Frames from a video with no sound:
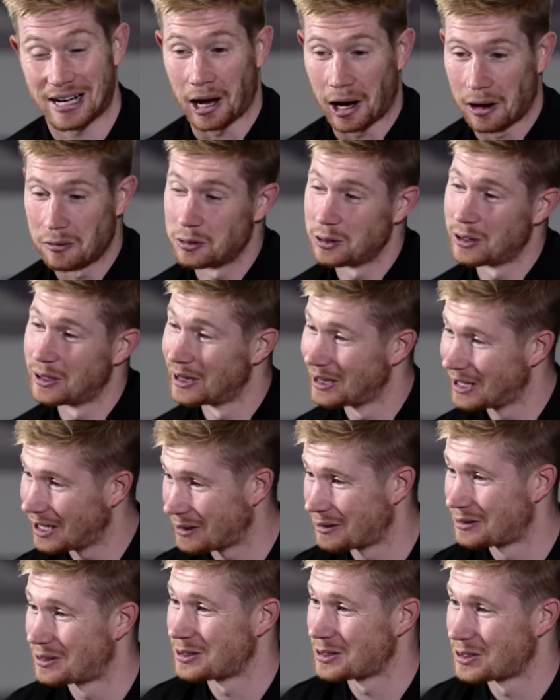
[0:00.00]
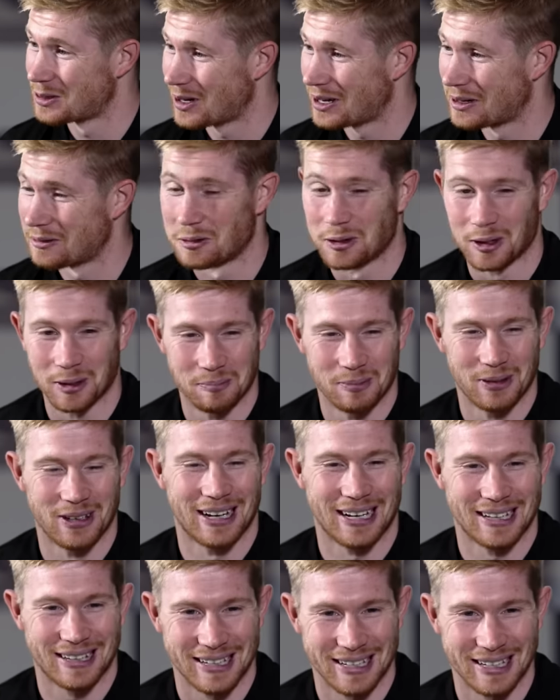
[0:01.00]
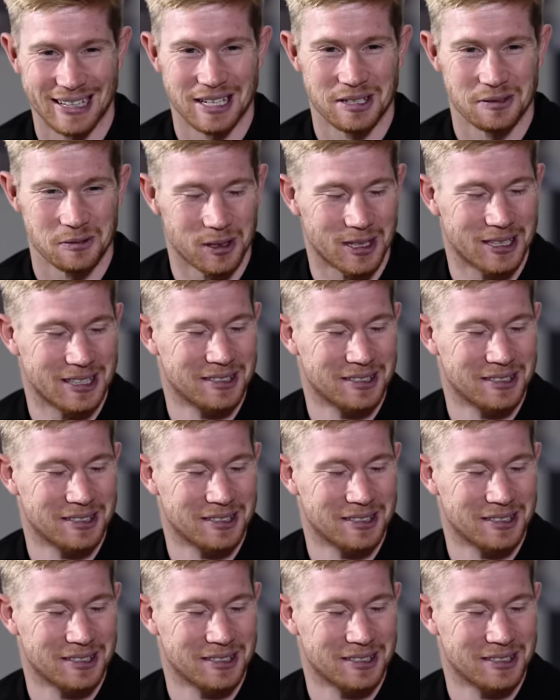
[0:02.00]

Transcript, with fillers: I would love to drive one, but I think that's really